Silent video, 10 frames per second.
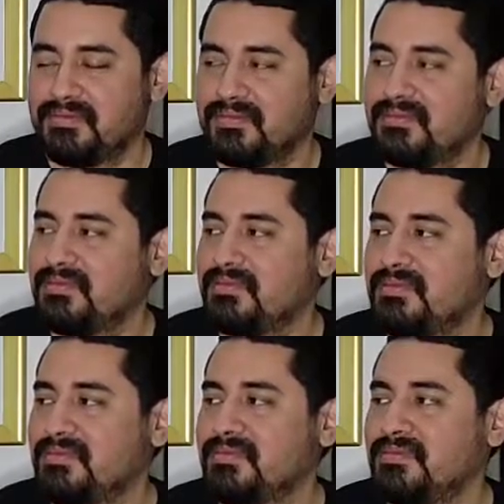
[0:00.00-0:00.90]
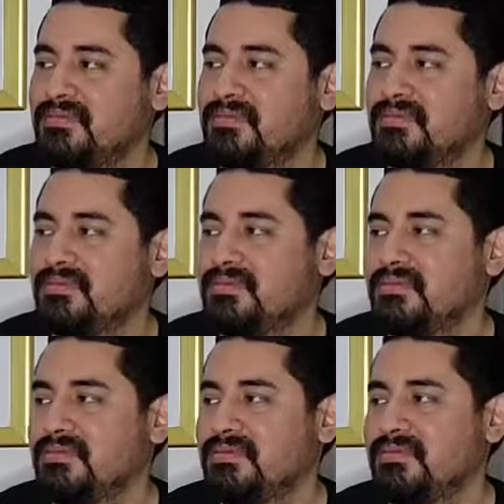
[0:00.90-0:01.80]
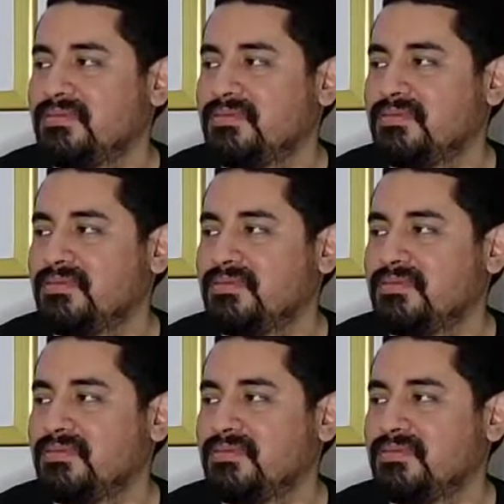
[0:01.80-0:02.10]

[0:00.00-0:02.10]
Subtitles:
[no speech]